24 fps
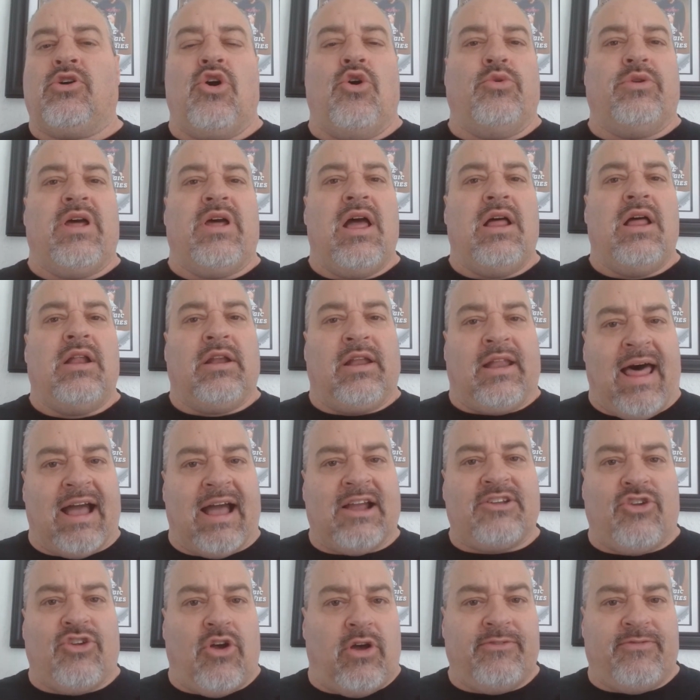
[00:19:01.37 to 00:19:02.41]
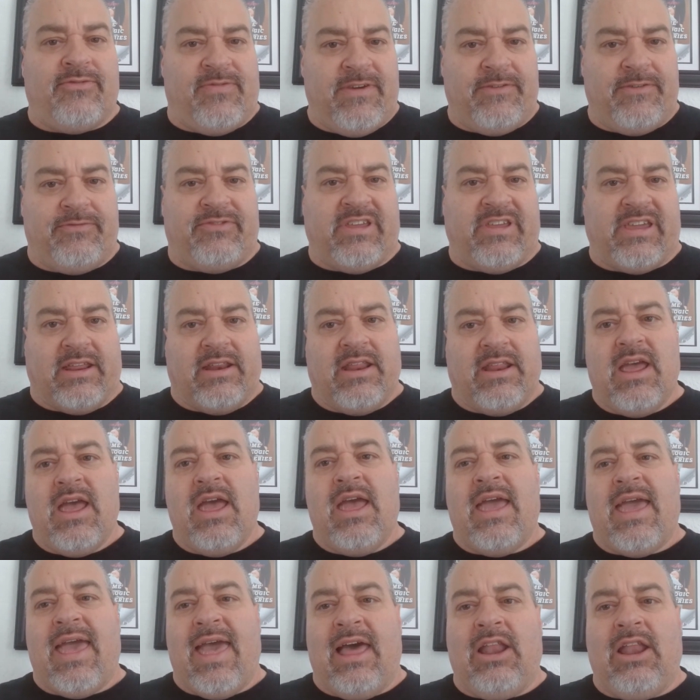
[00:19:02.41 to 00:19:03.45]
code LOCKEDON15.
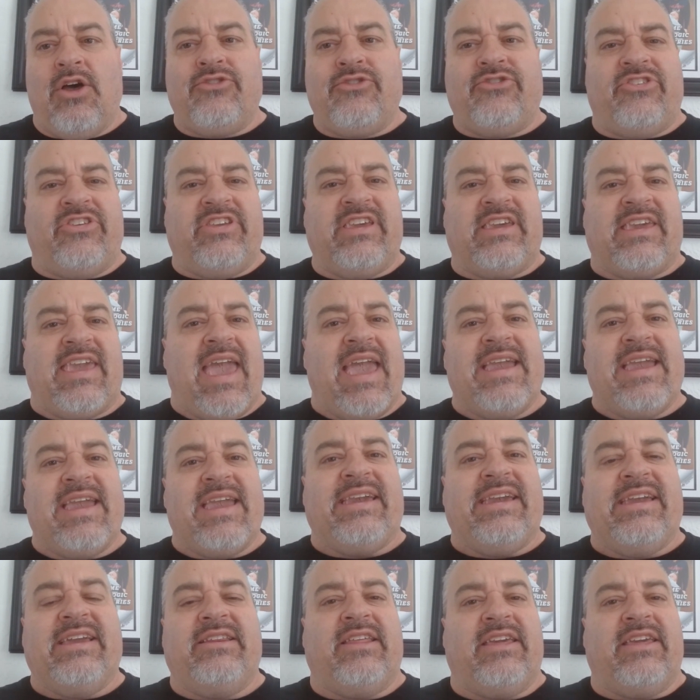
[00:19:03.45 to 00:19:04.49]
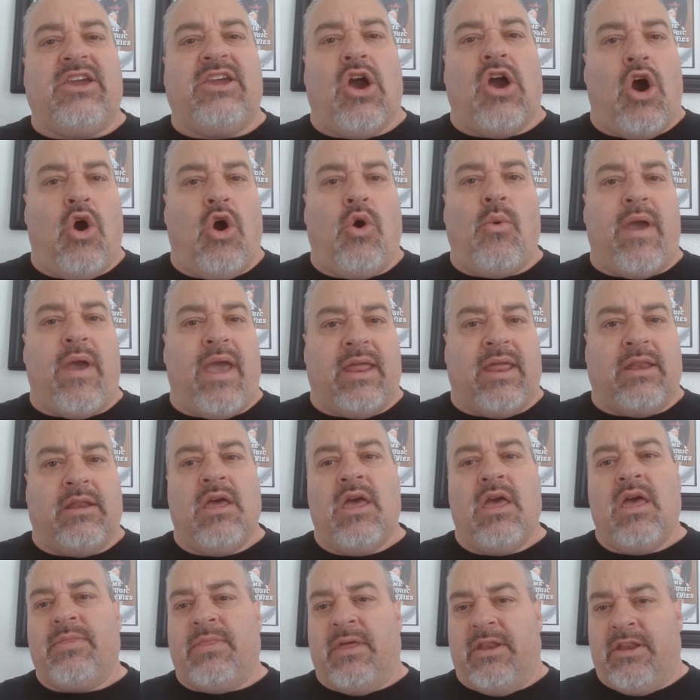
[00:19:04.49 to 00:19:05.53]
LOCKEDON,
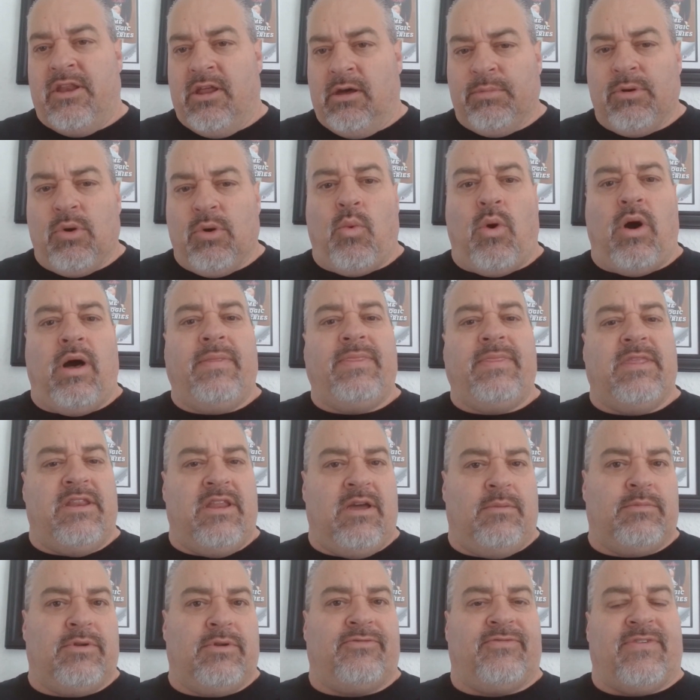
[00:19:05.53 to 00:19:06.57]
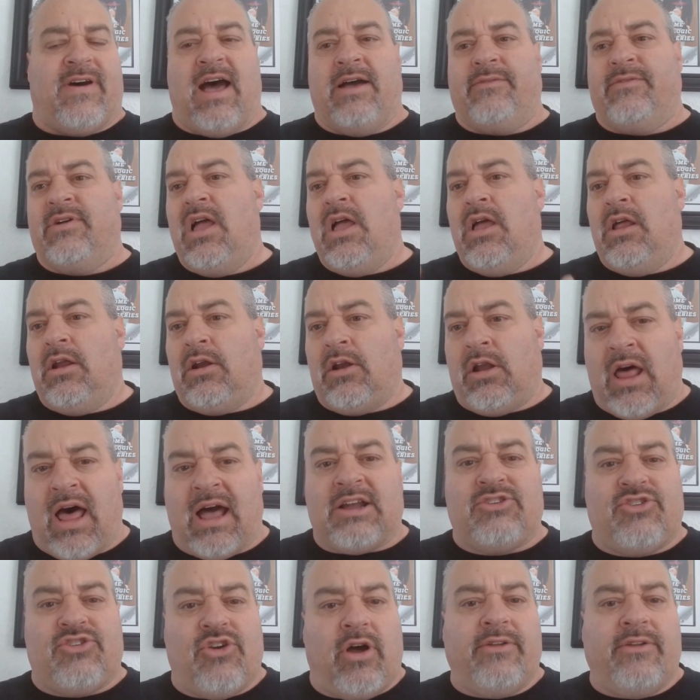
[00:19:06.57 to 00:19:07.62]
the number 1, the number 5,
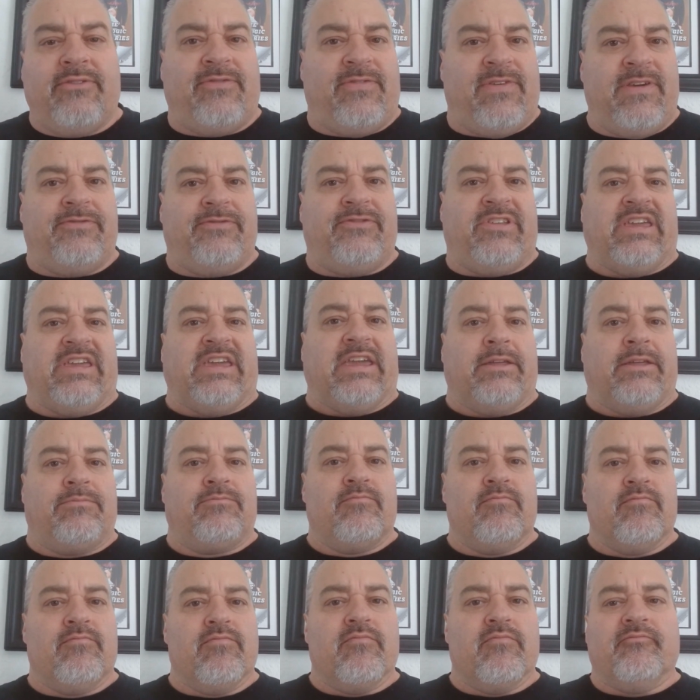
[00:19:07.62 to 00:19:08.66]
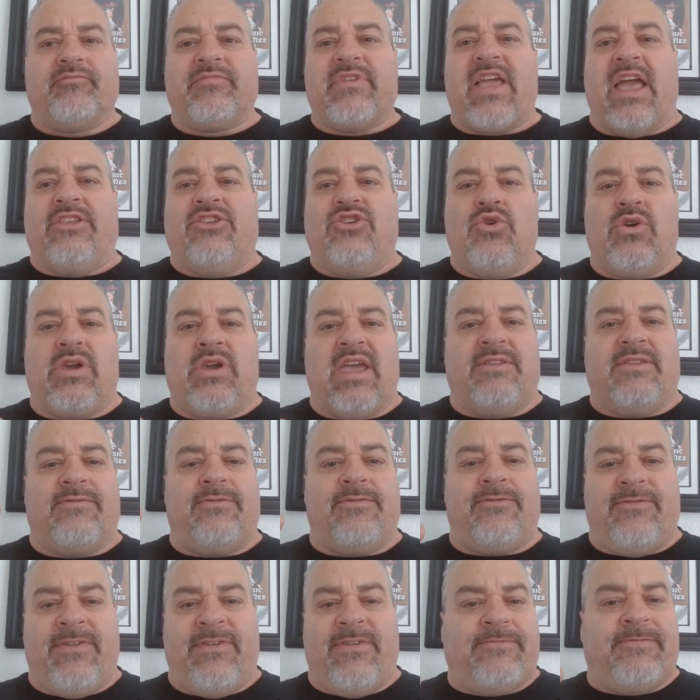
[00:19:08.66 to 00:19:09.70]
LOCKEDON15. And you get
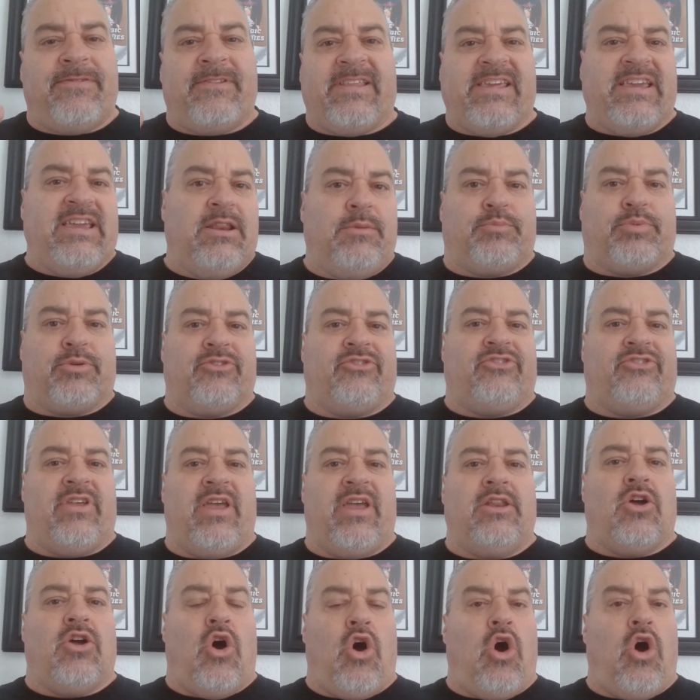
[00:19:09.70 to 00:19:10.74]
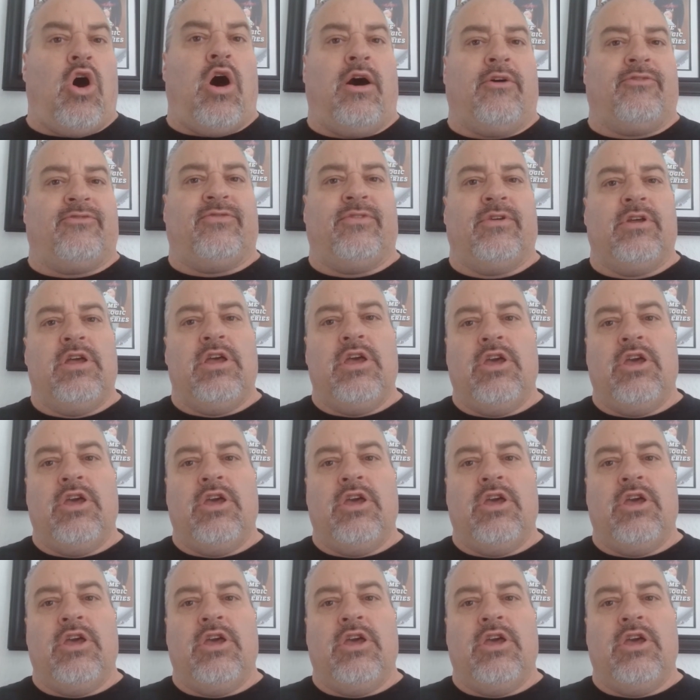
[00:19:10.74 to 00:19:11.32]
15% off